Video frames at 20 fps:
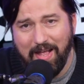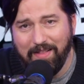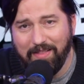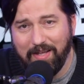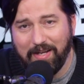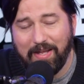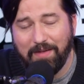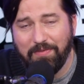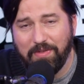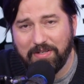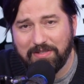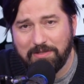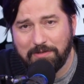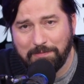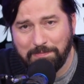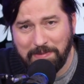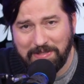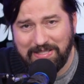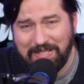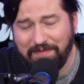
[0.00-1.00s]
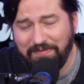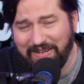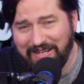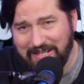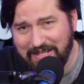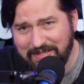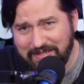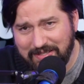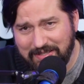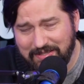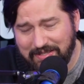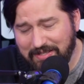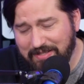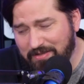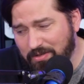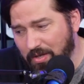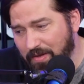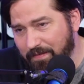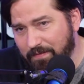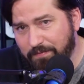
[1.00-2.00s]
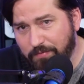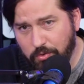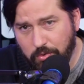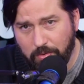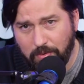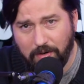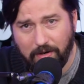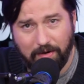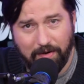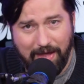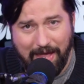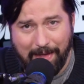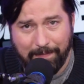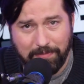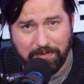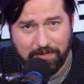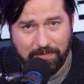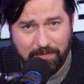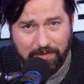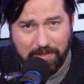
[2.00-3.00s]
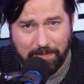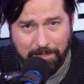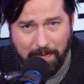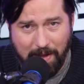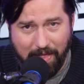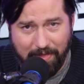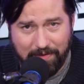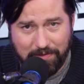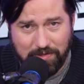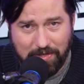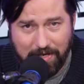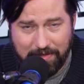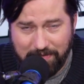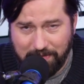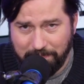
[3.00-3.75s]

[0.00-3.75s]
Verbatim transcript: Look, if there's specific instances, sure, absolutely apologize.